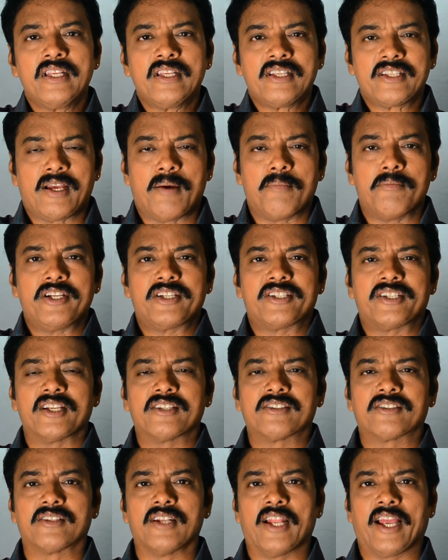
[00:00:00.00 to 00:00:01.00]
Some
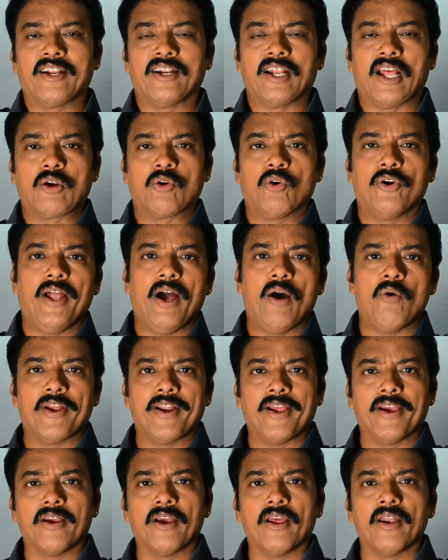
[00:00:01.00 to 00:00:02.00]
districts like Nalgonda,
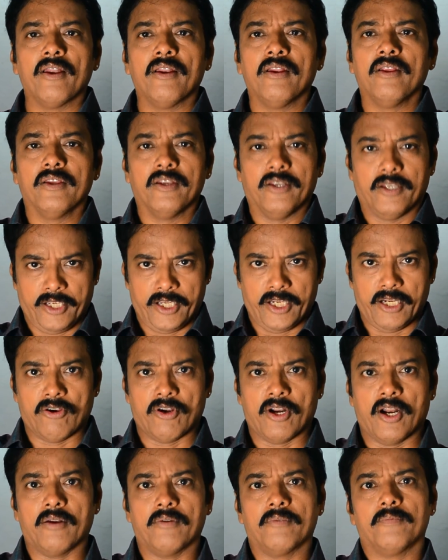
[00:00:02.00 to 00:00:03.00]
Warangal, in
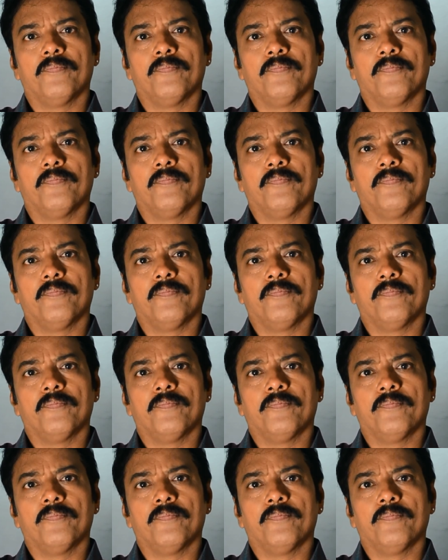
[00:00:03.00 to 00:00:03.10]
our